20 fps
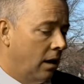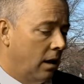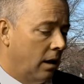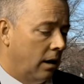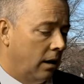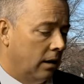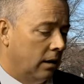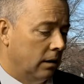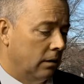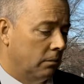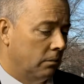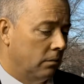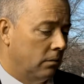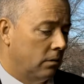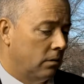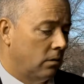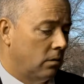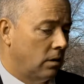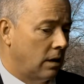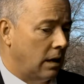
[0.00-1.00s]

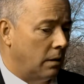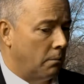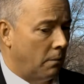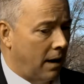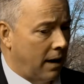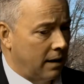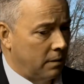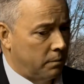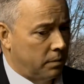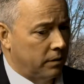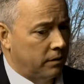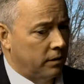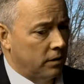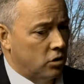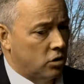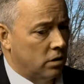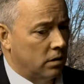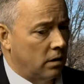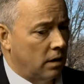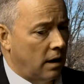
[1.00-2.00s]
In my
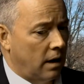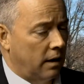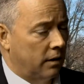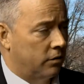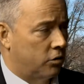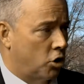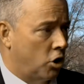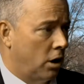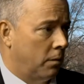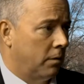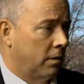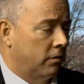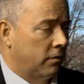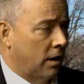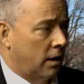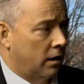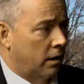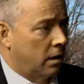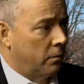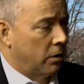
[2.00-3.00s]
position as chairman of
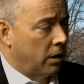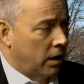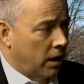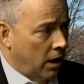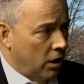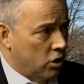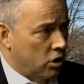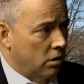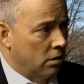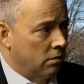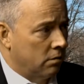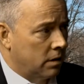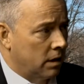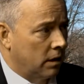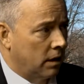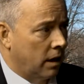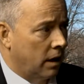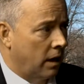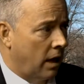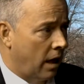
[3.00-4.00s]
telecommunication,
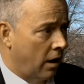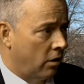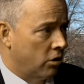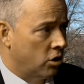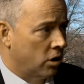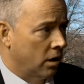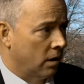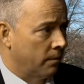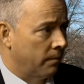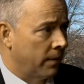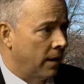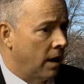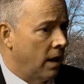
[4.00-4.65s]
utility, and energy,